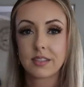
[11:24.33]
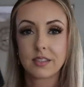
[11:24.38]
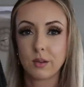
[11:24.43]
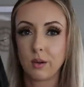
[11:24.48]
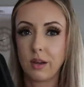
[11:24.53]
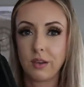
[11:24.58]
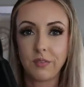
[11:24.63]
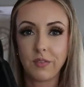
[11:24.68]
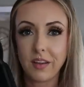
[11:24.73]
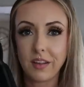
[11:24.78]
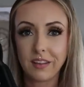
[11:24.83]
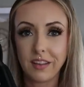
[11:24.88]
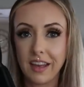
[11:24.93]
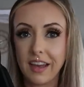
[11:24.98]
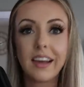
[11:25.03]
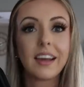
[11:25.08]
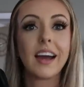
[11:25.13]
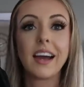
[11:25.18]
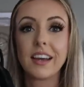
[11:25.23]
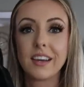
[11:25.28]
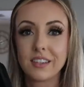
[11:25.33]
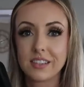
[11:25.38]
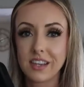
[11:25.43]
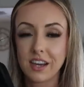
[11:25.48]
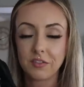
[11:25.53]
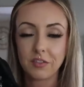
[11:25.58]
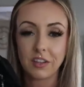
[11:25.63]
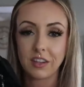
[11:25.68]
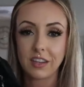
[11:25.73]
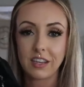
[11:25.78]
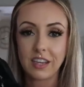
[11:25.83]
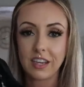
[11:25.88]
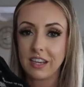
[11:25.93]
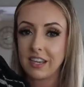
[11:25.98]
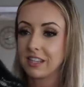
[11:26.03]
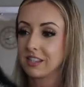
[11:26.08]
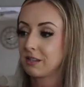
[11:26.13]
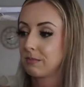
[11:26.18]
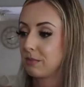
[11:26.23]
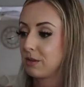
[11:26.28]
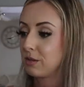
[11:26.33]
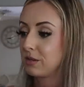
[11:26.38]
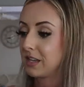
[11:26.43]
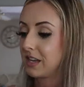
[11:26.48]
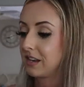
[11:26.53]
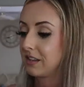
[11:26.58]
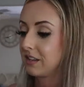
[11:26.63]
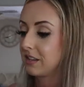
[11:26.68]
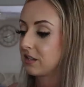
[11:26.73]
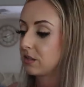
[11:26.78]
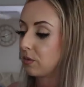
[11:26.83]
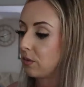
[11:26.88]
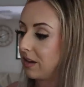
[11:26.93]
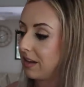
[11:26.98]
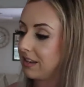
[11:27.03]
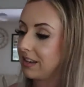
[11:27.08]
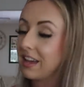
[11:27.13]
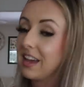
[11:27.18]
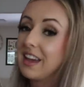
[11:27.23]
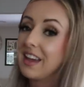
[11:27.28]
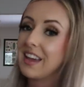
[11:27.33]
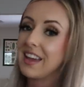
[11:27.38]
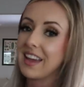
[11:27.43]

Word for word: So I felt like I could definitely get some use out of this one.